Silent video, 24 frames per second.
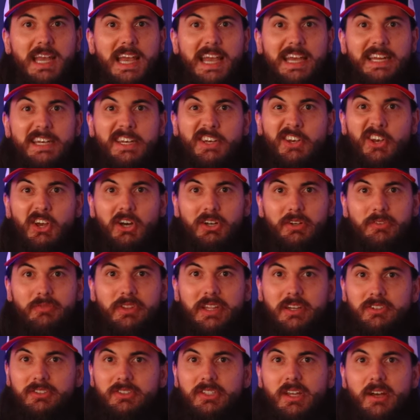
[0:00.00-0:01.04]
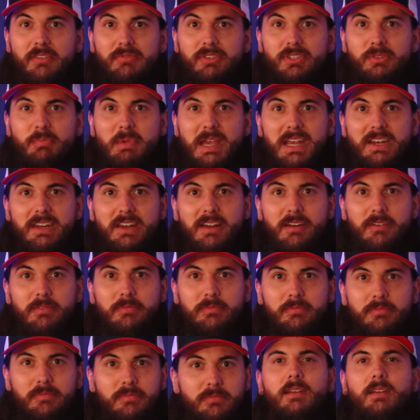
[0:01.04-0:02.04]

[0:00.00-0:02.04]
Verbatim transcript: and none of their stuff is made here.